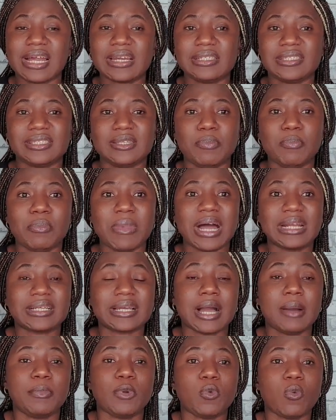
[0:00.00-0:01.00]
That is, the
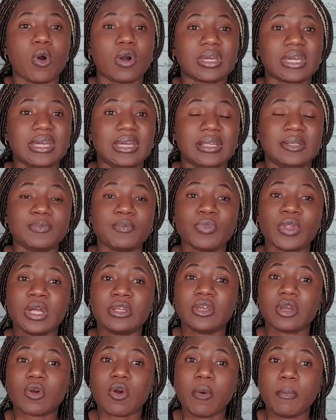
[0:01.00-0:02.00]
man can be working
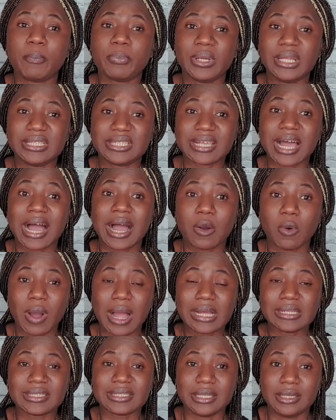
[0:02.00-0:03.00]
the complete
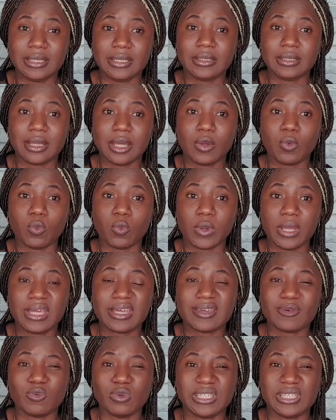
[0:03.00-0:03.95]
hours in a week,